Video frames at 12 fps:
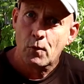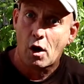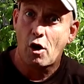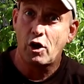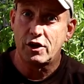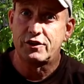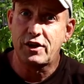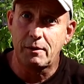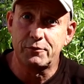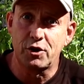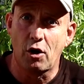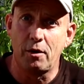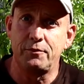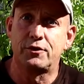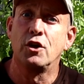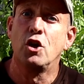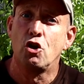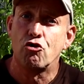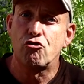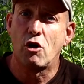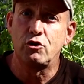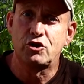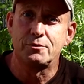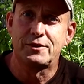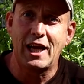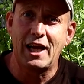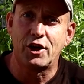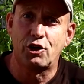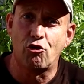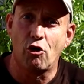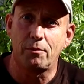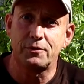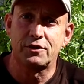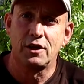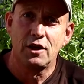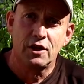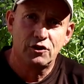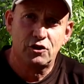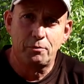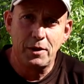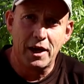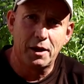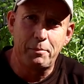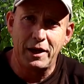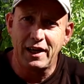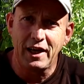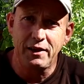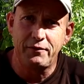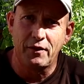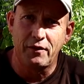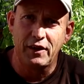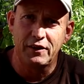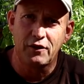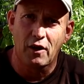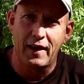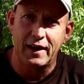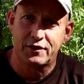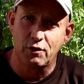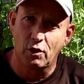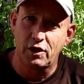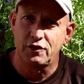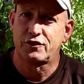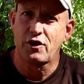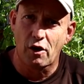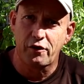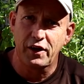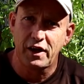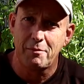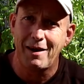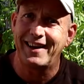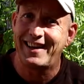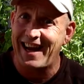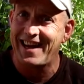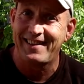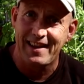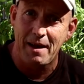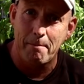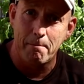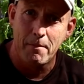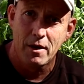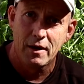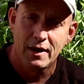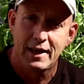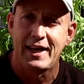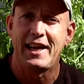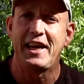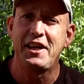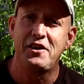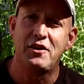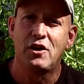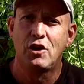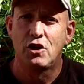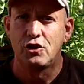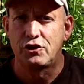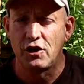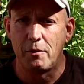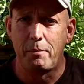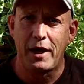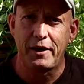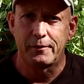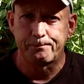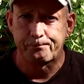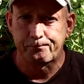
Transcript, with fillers: I can sometimes grow some salad crops to be able to pick leaves and things like that, so I can start thinking about getting them into the bed